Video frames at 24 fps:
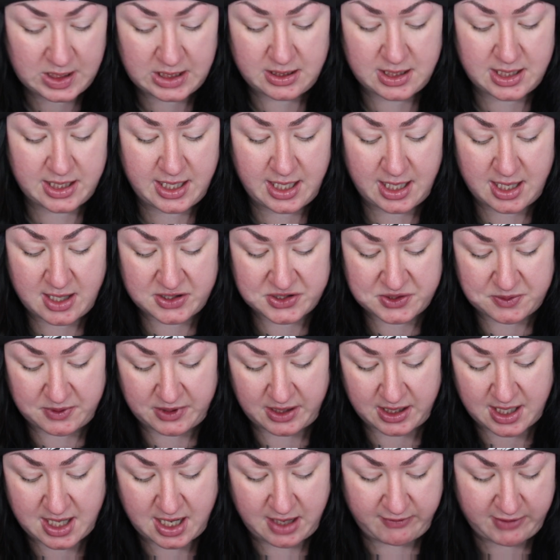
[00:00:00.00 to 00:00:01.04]
Nothing else
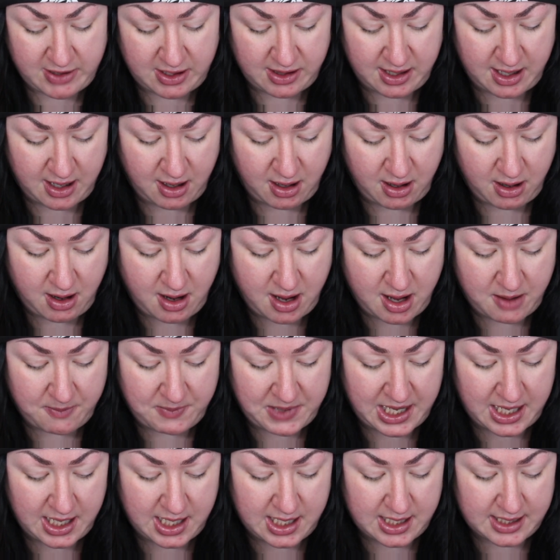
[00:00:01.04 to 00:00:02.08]
really kind of on there.
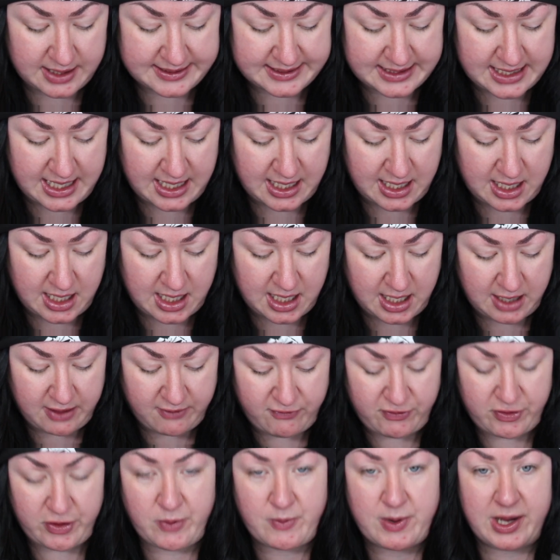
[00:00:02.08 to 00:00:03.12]
It is in
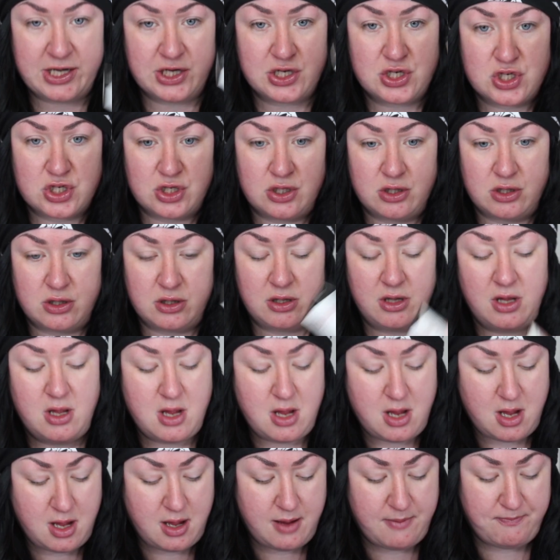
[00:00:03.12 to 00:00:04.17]
Influential
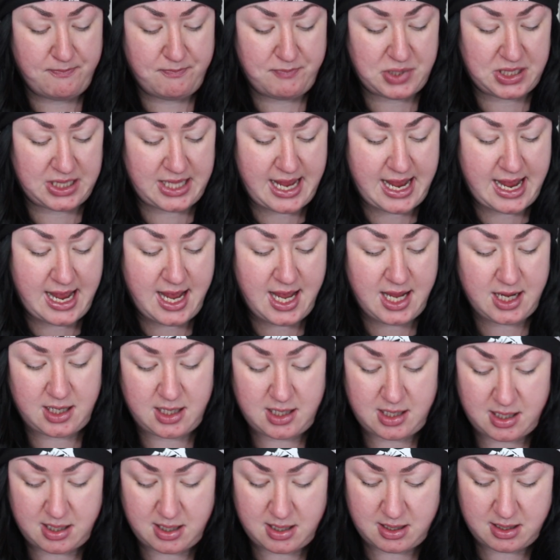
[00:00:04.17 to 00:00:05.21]

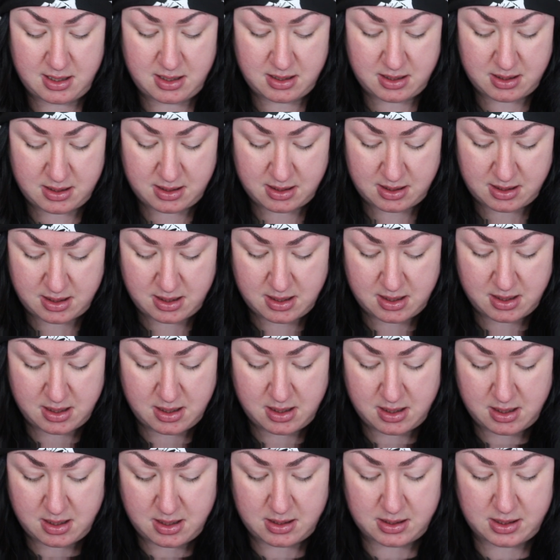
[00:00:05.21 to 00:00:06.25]
Black.
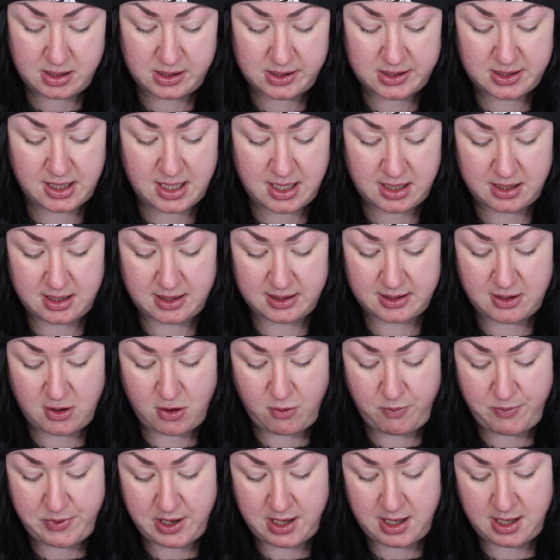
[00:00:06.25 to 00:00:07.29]
Let's get this
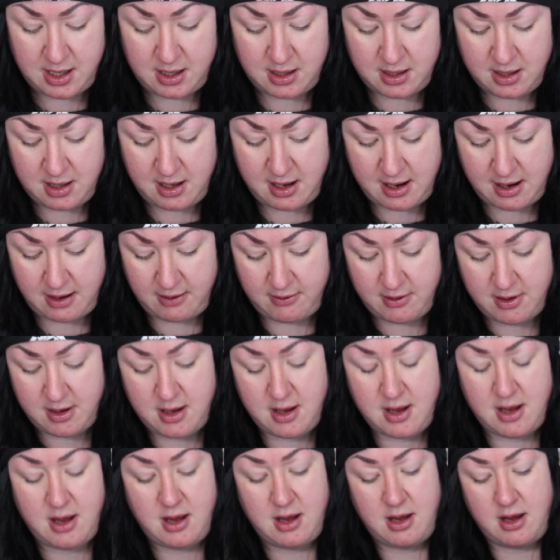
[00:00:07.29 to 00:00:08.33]
open.
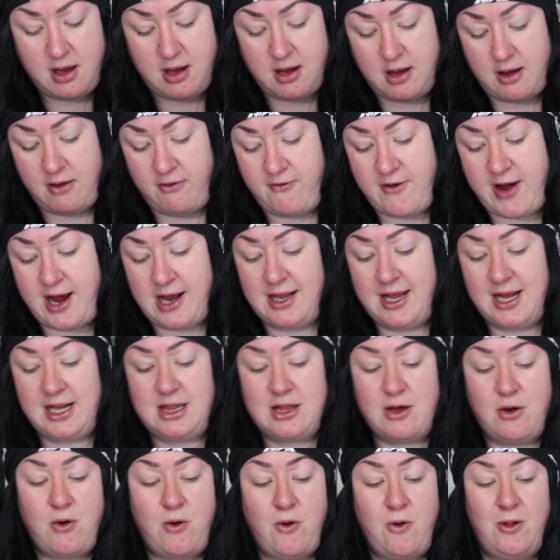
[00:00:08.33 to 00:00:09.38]
I find like
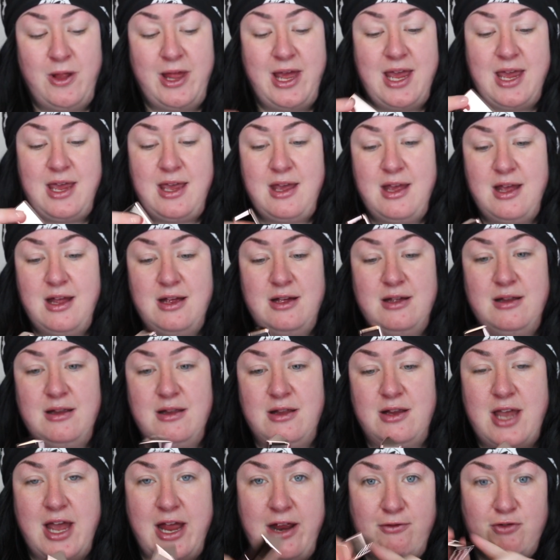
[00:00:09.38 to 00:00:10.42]
the whole like
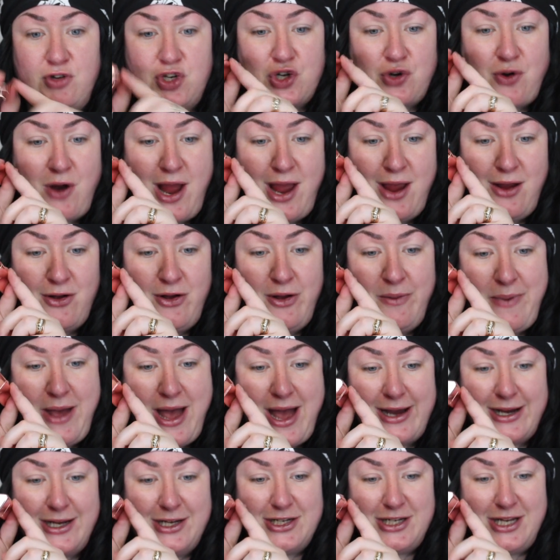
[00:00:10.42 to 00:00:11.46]
kind of triangle
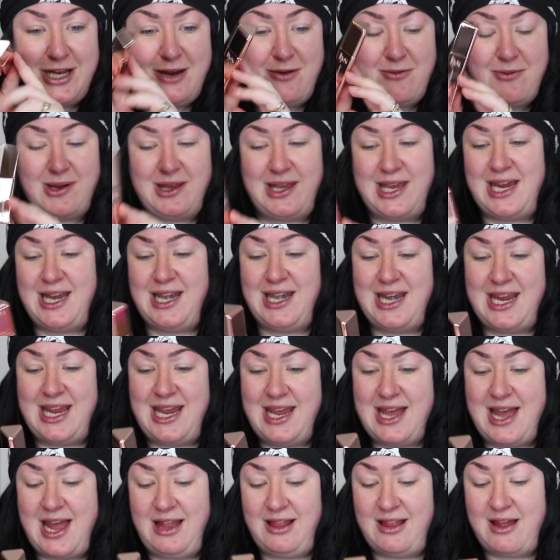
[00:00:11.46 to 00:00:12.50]
packaging really
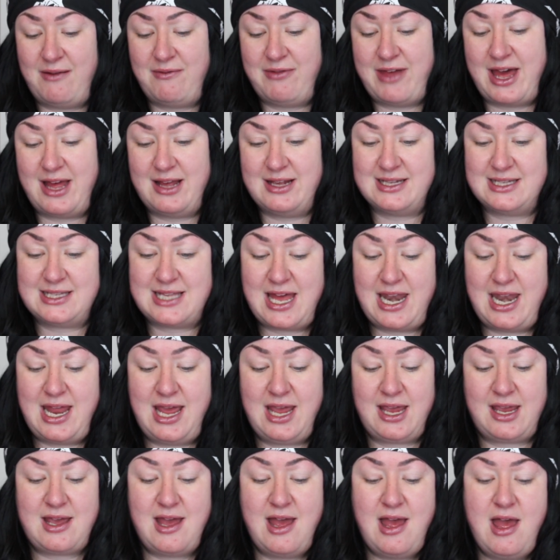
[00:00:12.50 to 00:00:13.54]
neat. I love that
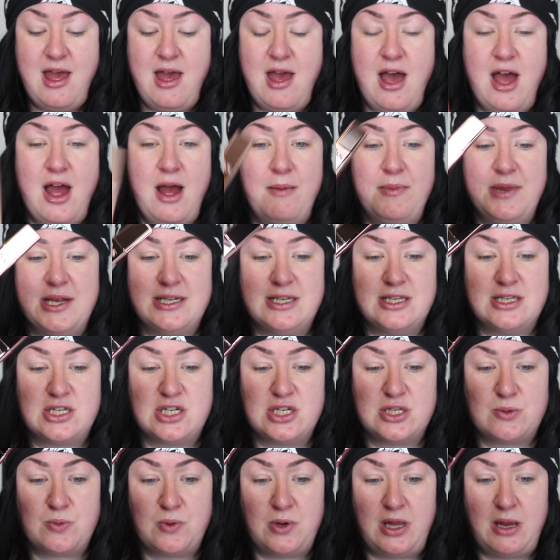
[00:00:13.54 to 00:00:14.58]
aesthetic. This is
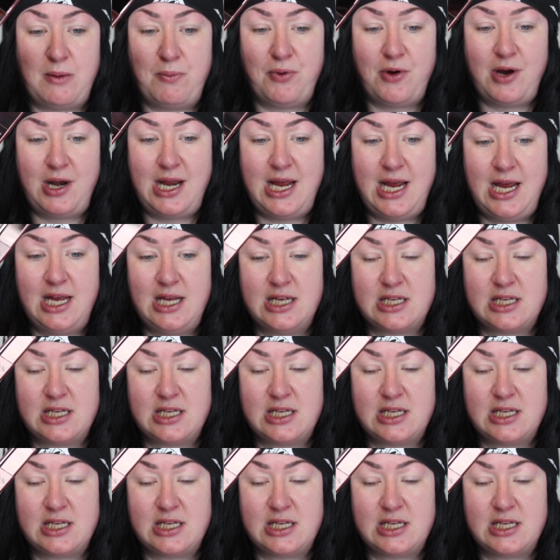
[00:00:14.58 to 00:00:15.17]
just really pretty.